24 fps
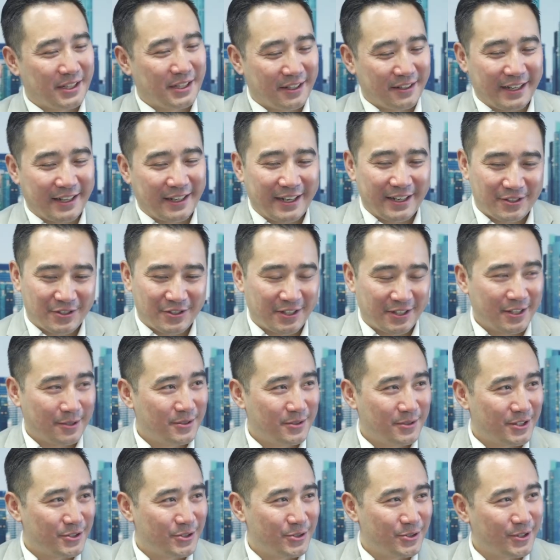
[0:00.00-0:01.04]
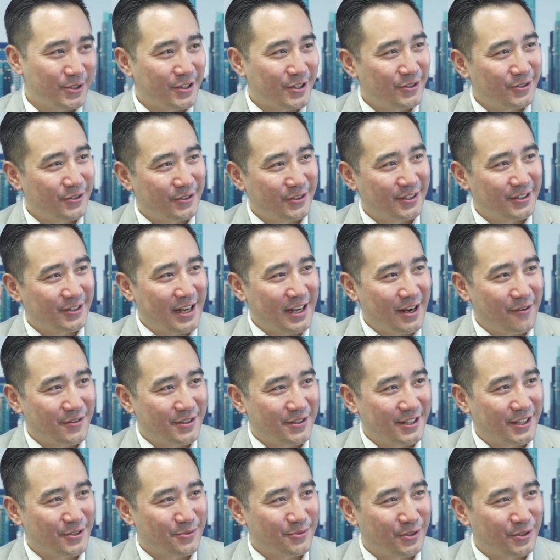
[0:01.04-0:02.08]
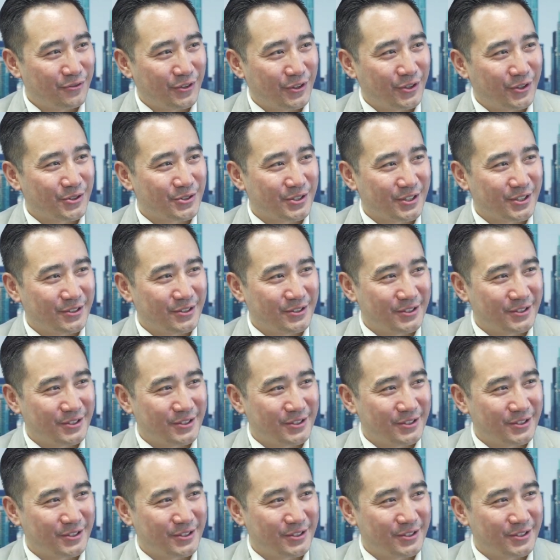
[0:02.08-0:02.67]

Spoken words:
and they actually helped us do our own advertisement a few years ago too.